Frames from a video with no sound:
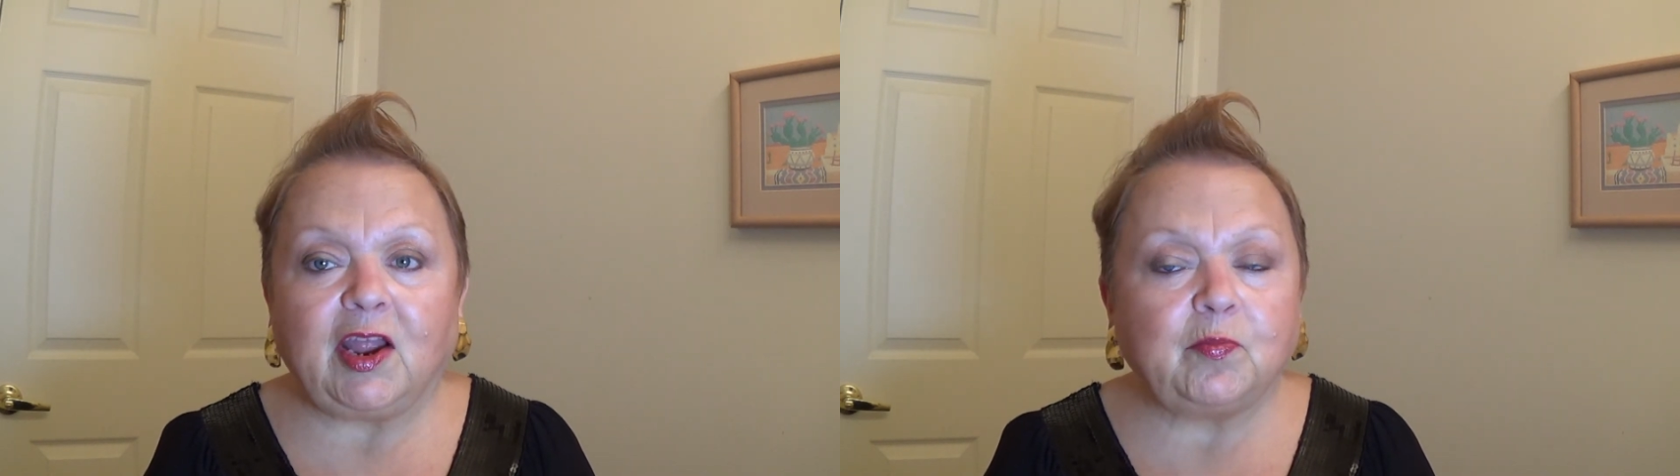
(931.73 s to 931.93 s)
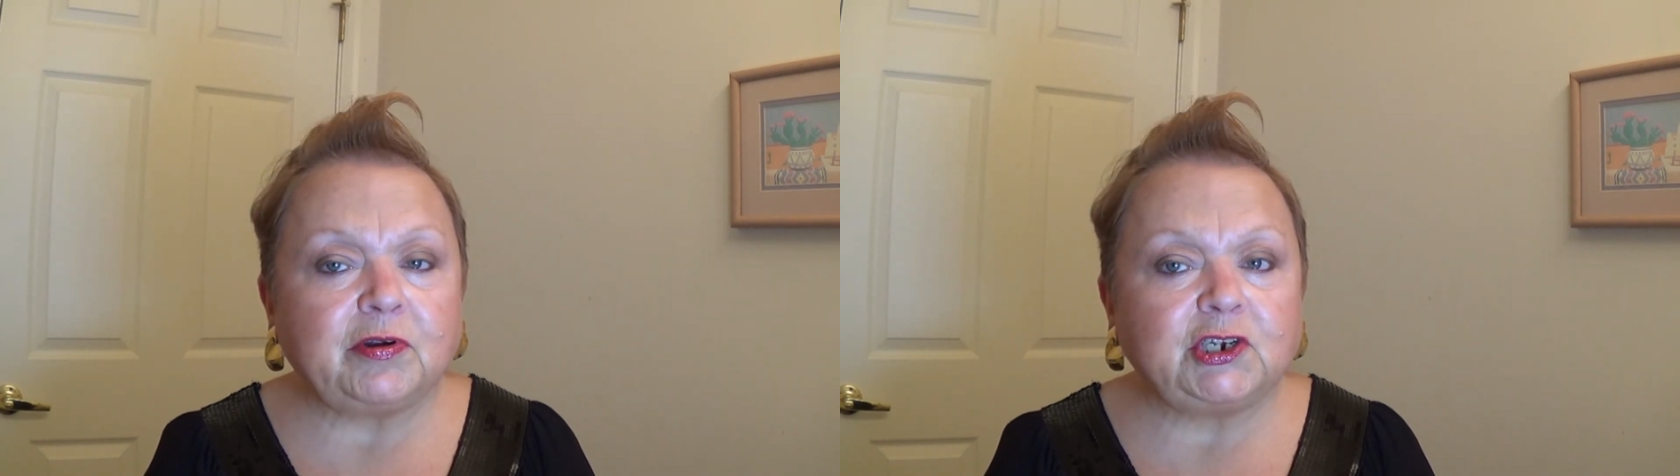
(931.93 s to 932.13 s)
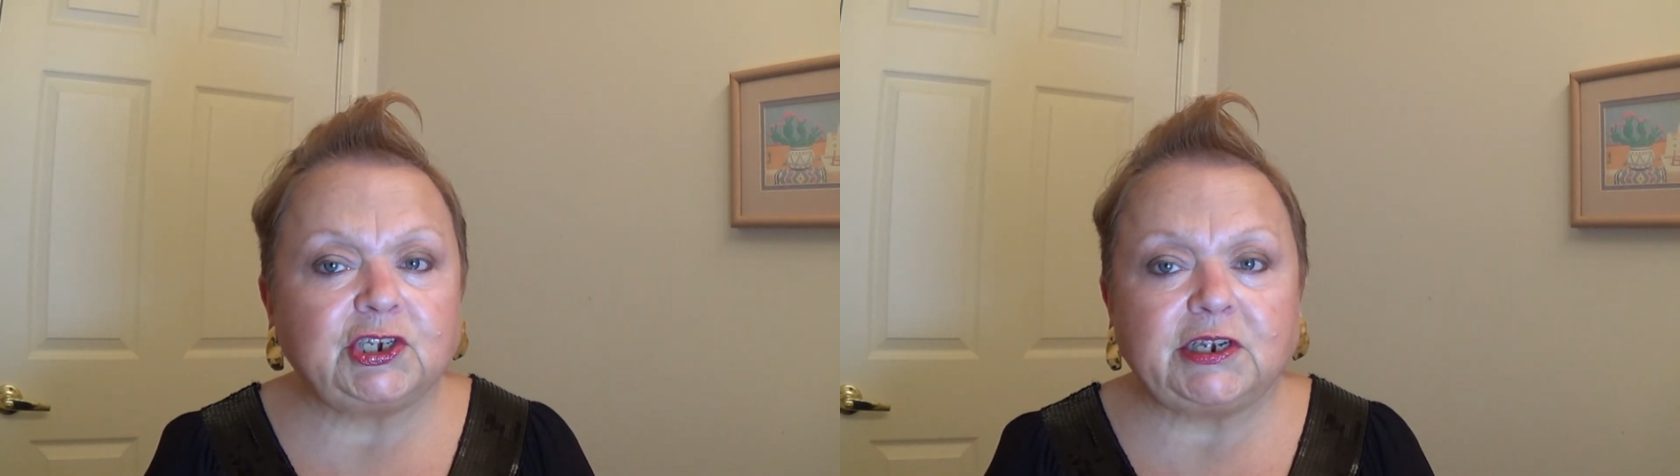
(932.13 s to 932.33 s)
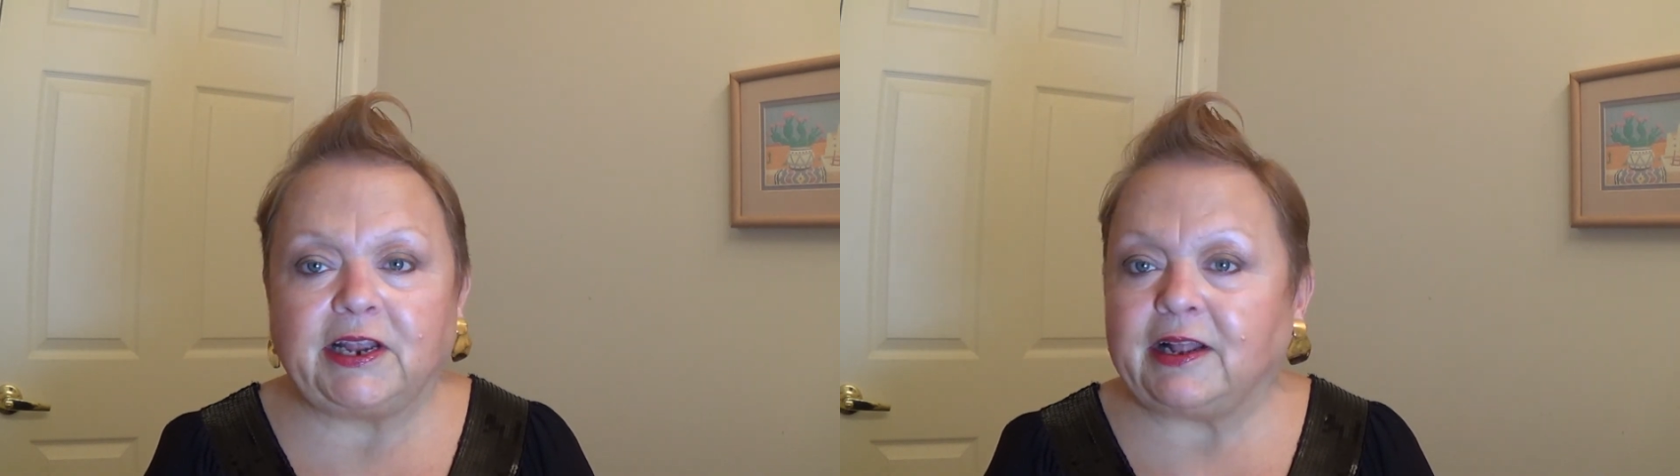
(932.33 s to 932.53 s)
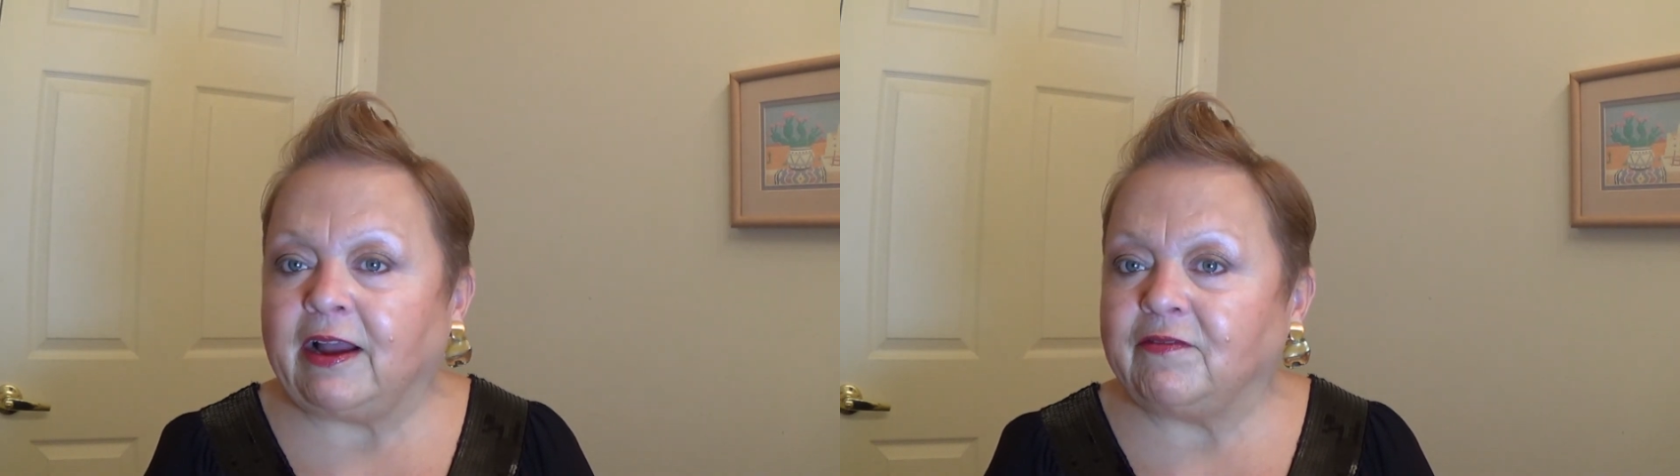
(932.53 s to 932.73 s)
I
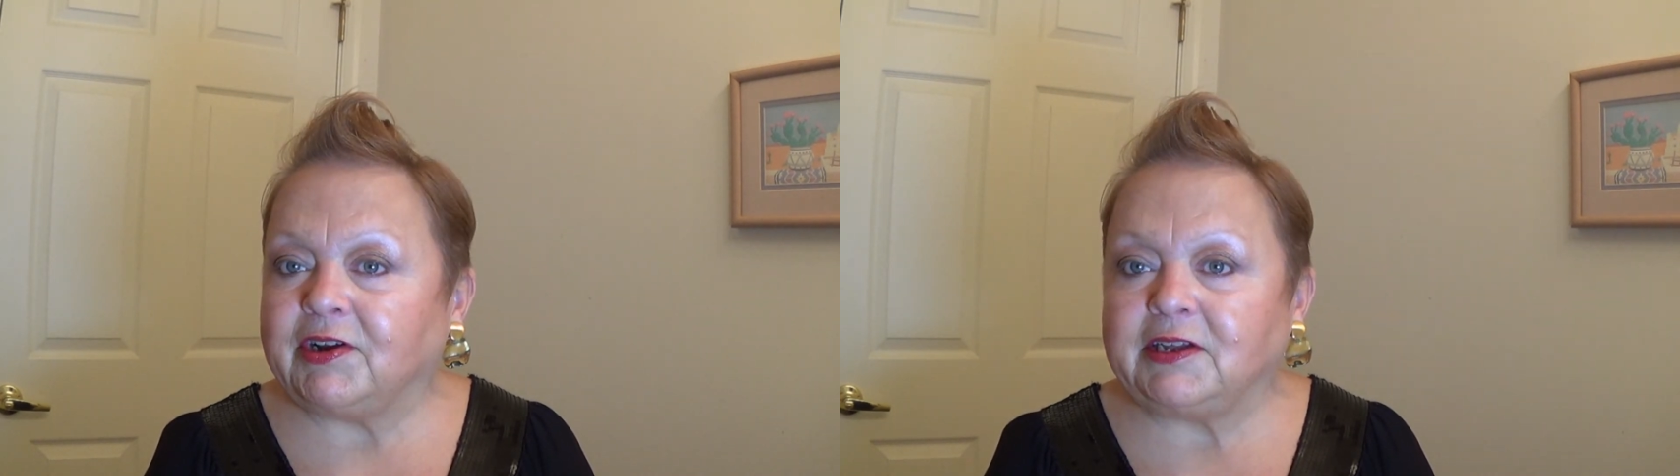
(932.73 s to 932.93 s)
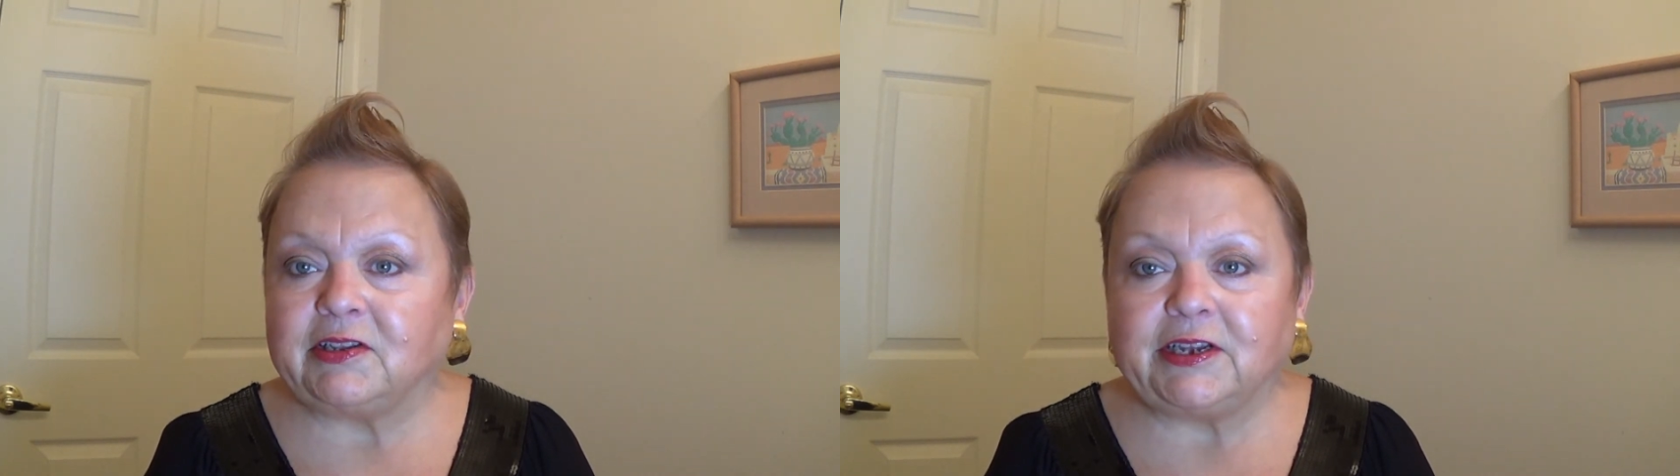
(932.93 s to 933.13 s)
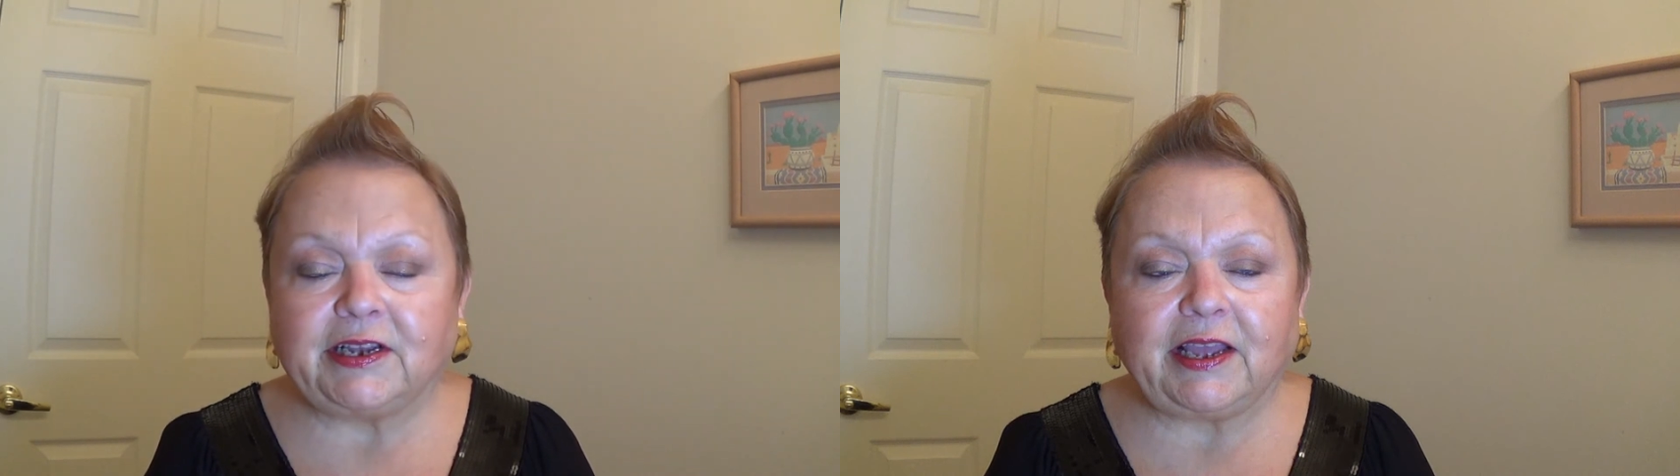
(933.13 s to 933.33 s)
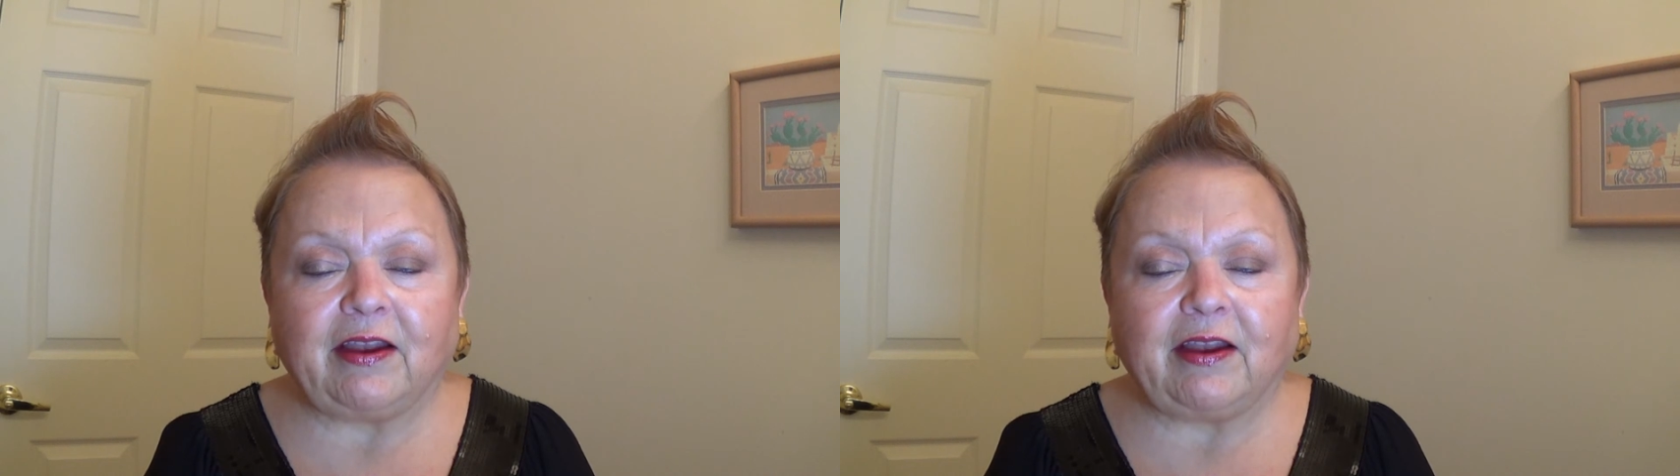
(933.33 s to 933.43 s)
appreciate every click,